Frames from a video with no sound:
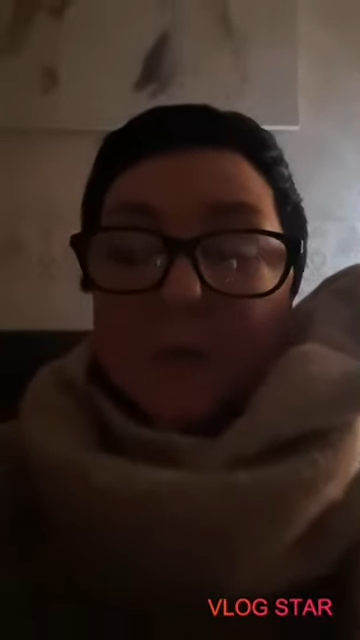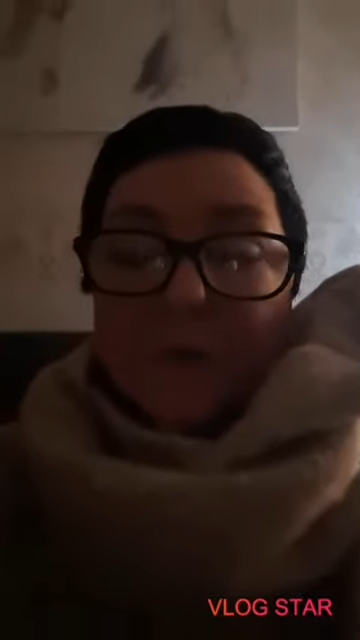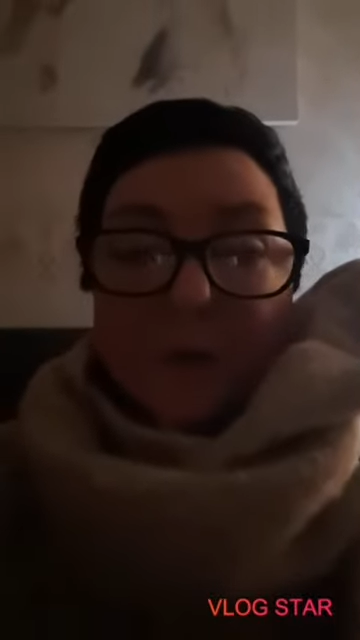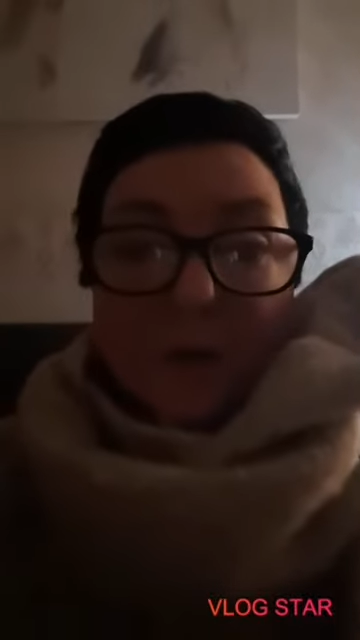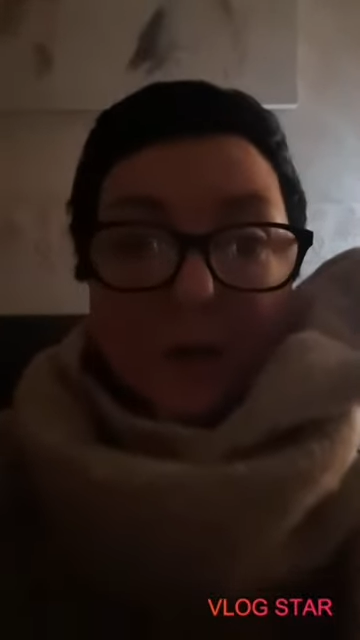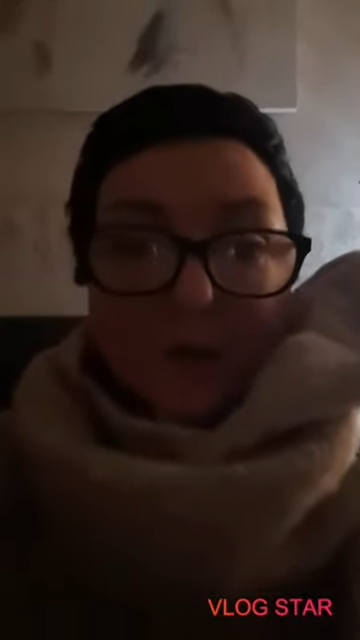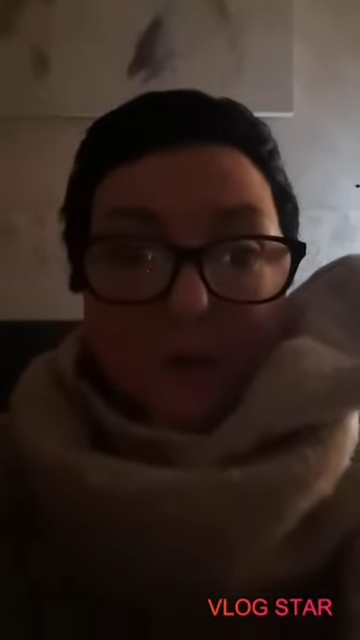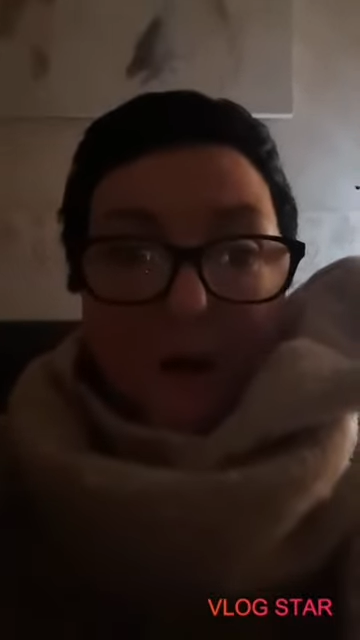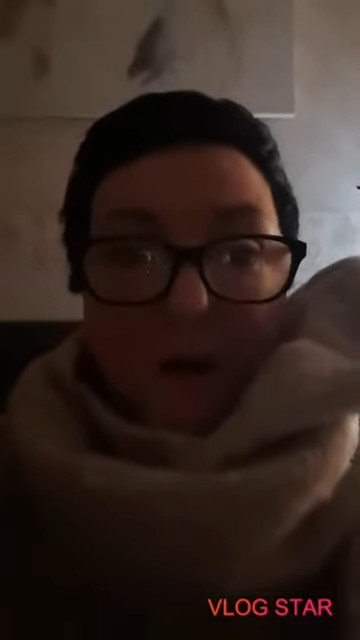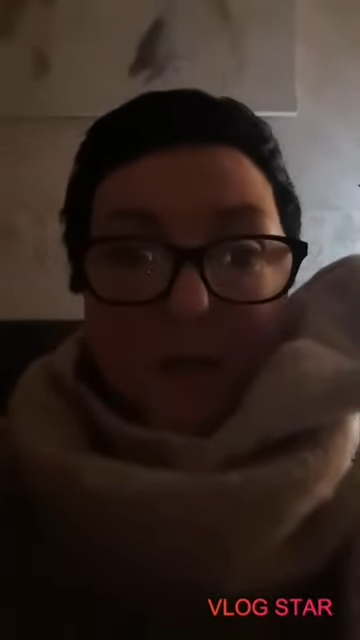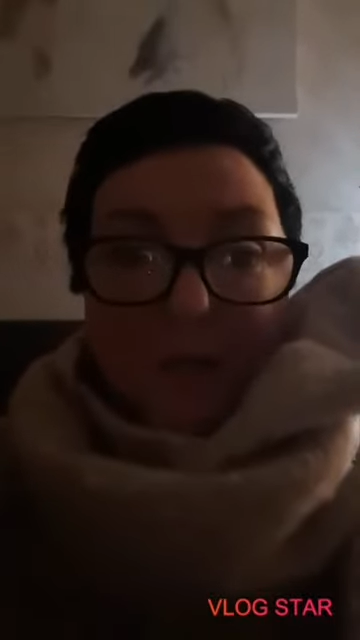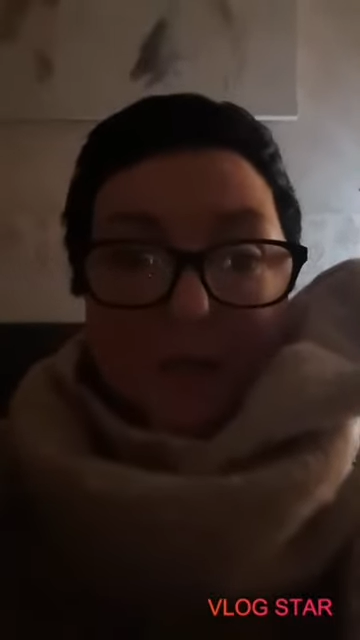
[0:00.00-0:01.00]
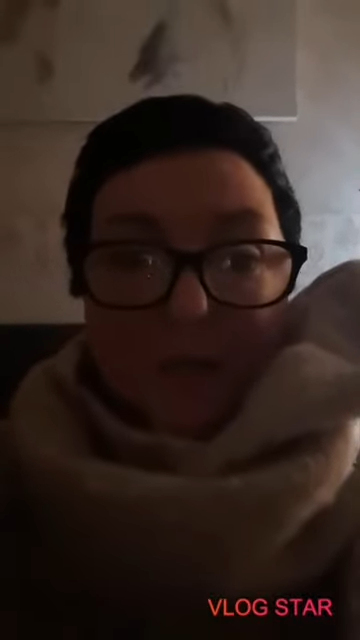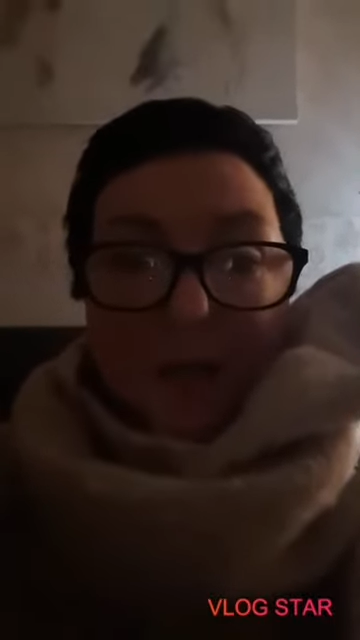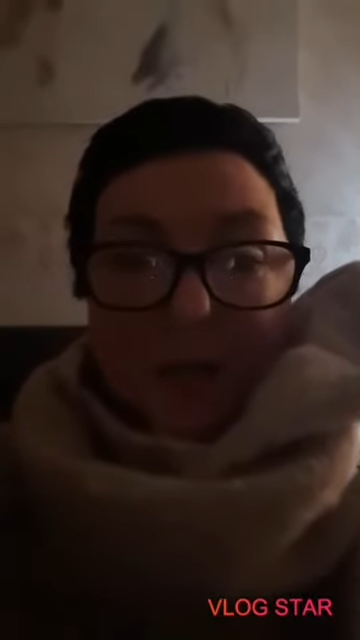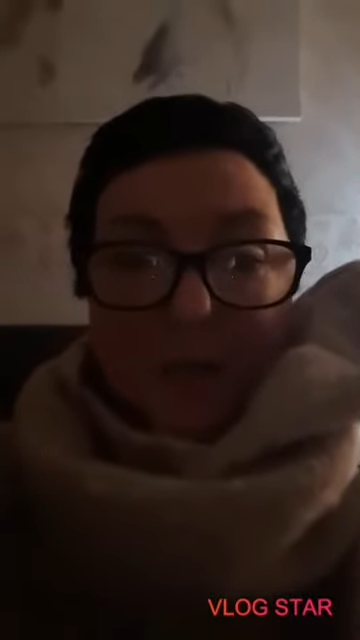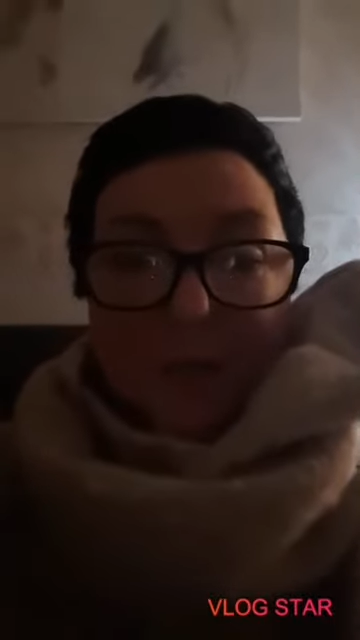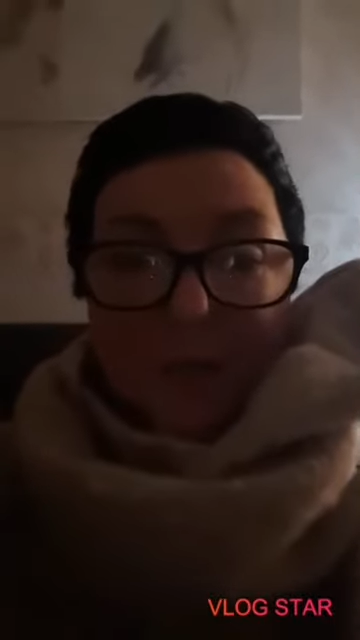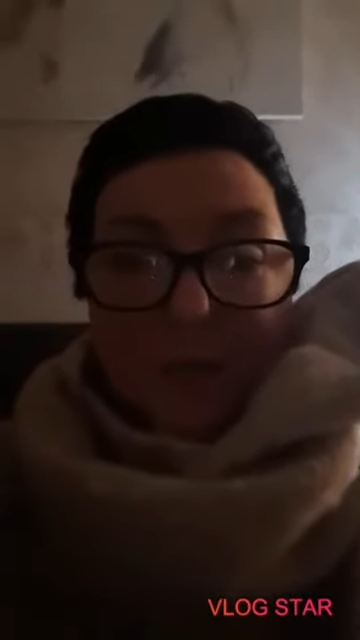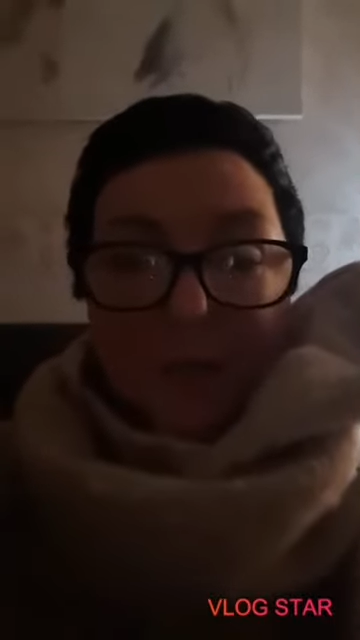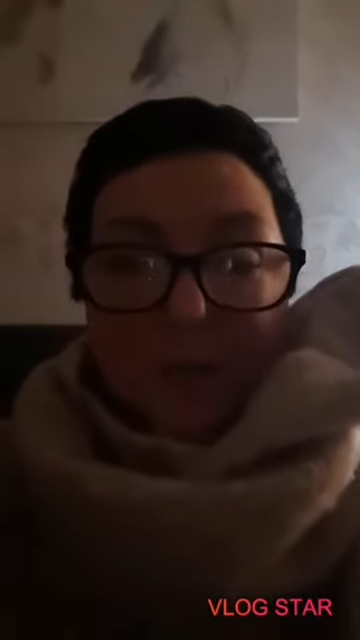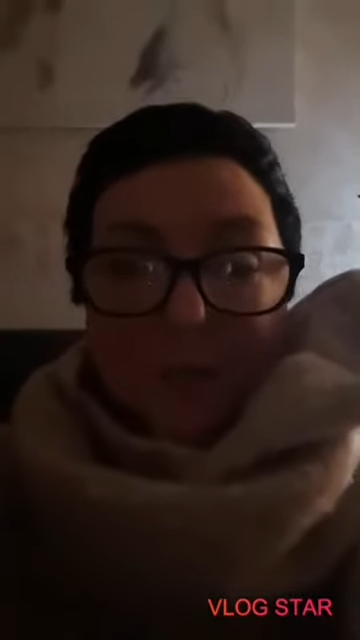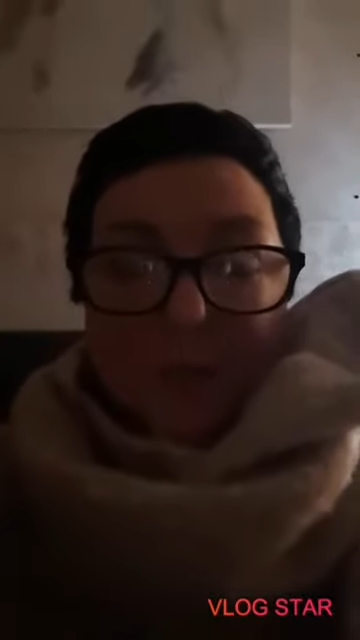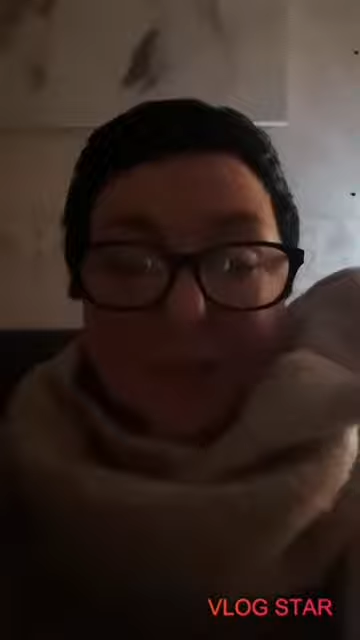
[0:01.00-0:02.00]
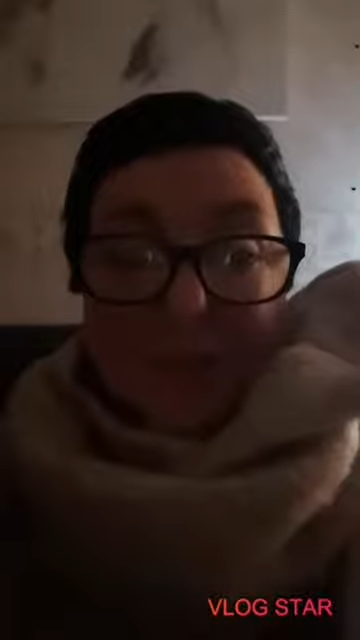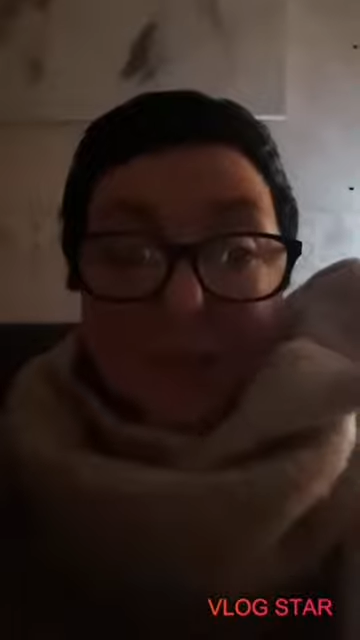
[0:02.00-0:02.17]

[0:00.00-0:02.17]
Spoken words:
for her friends. And